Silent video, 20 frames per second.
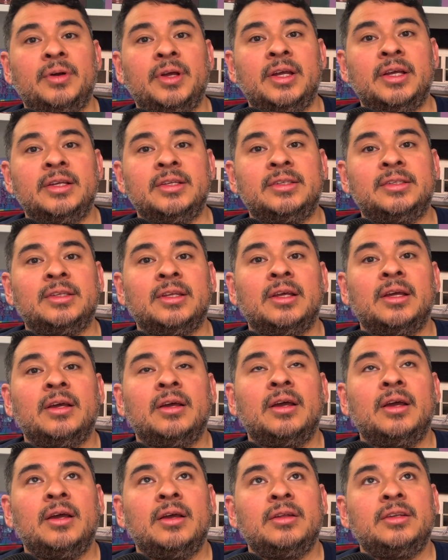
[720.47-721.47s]
is
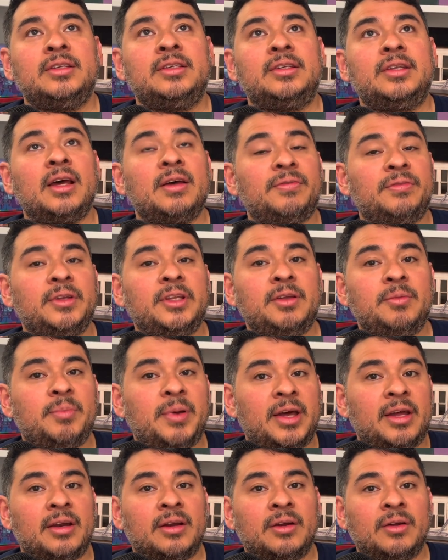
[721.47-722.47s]
definitely
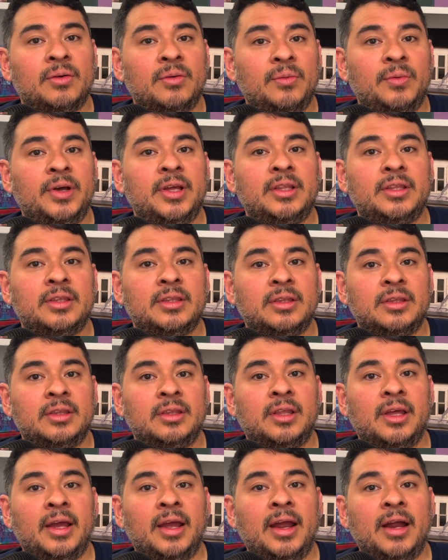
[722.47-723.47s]
better with
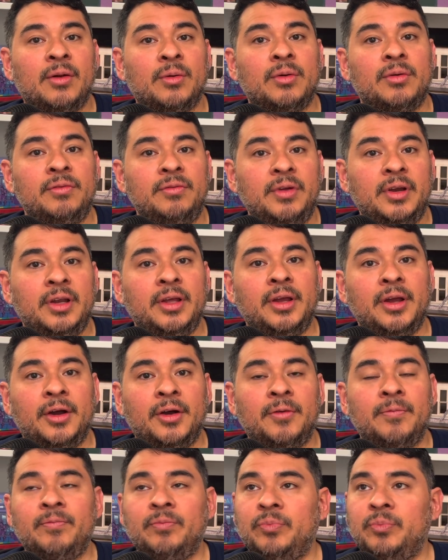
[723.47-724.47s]
the Arrow
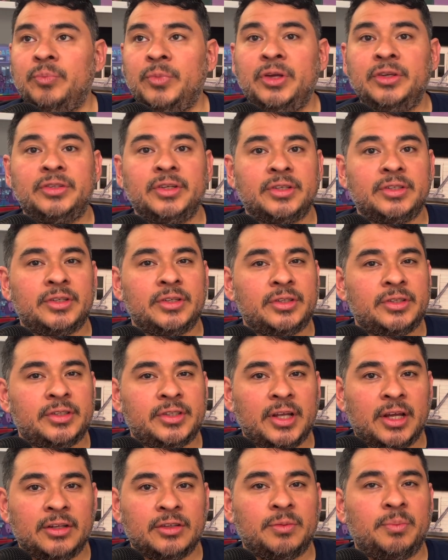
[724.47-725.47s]
Video. Music just
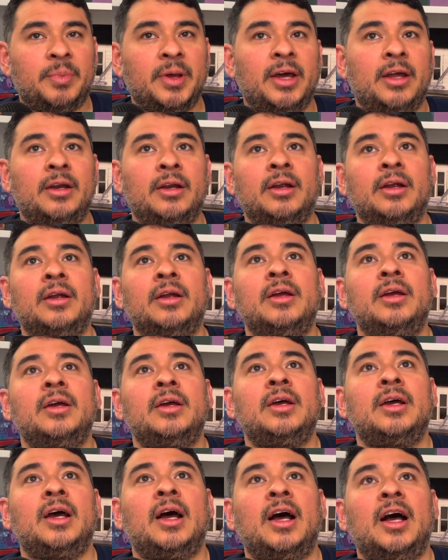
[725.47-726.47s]
sounds better.
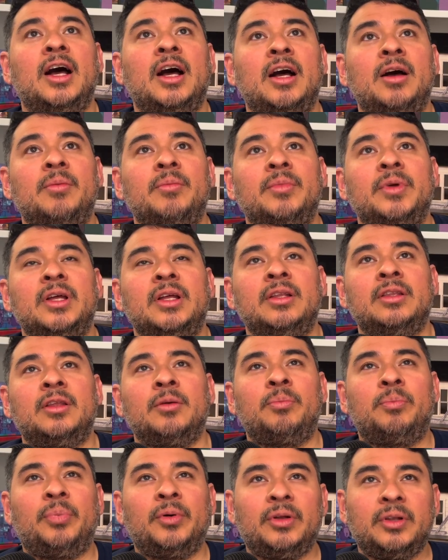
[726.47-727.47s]

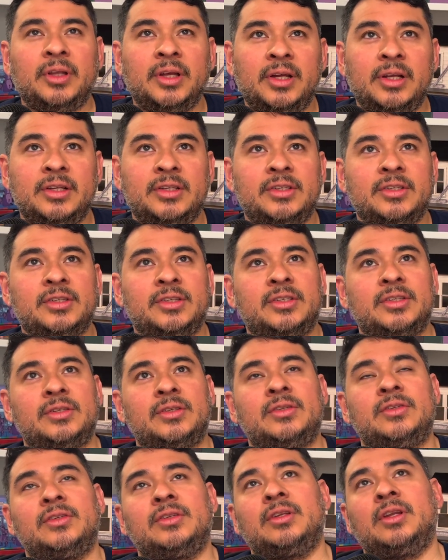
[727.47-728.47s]
The
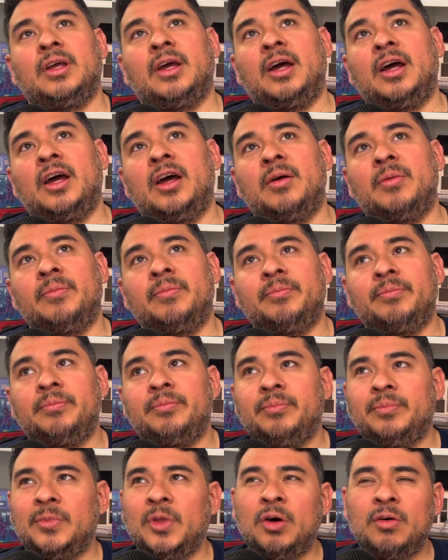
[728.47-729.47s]
bullets,
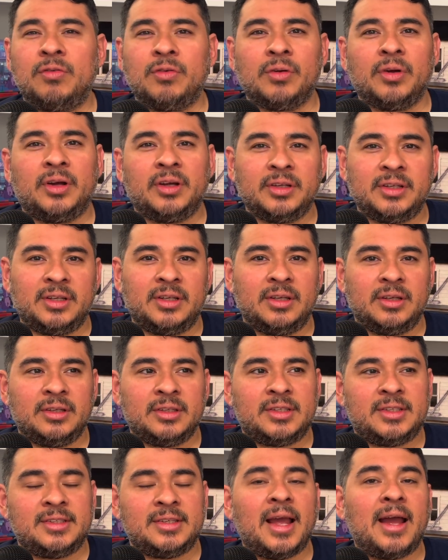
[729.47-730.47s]
overall
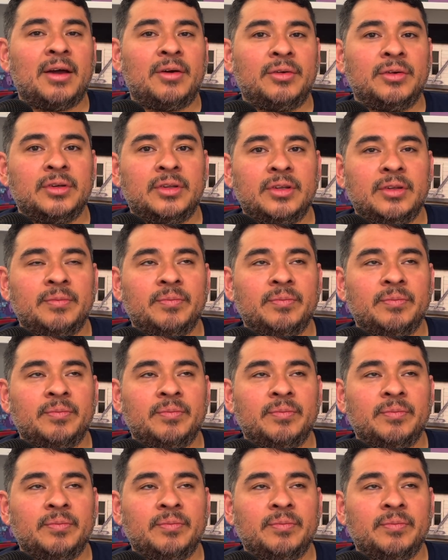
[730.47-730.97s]
sound